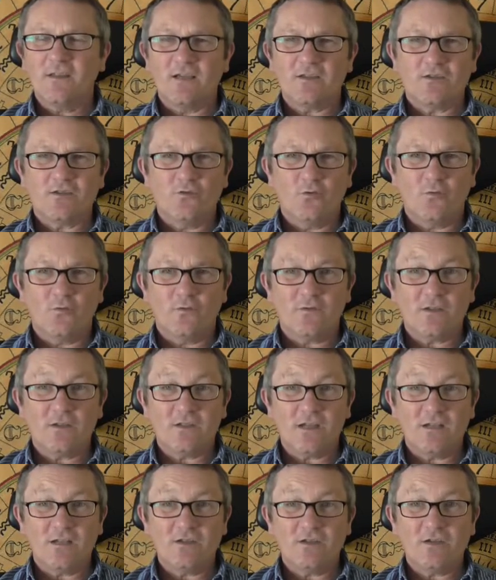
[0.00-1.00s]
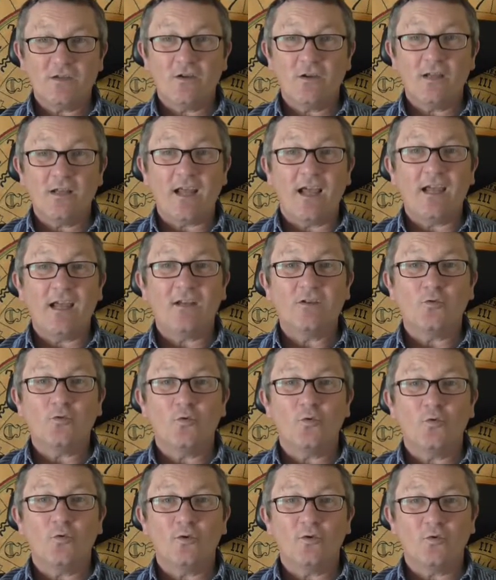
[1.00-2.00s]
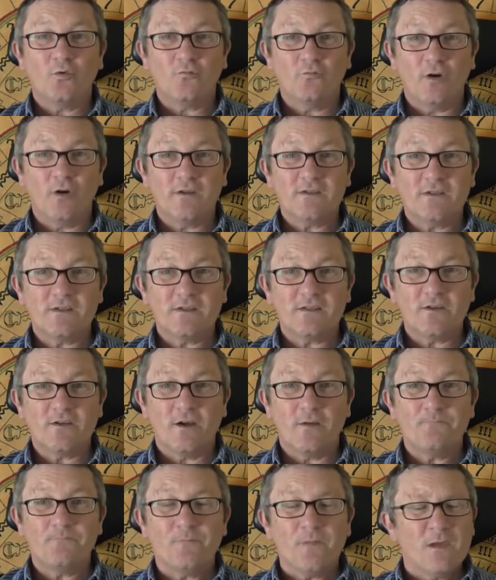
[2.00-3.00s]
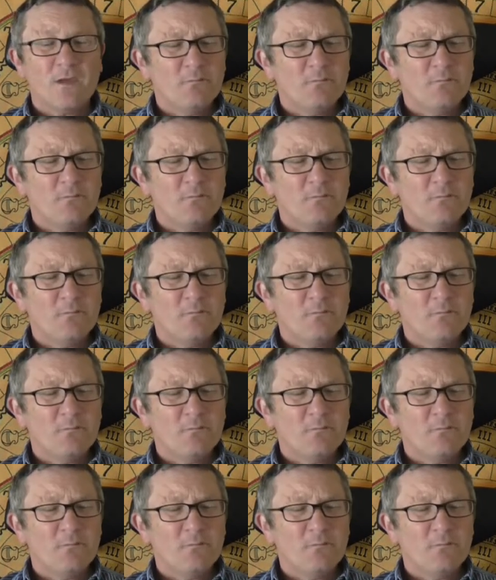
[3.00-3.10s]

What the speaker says: That's your sun sign and or your rising sign.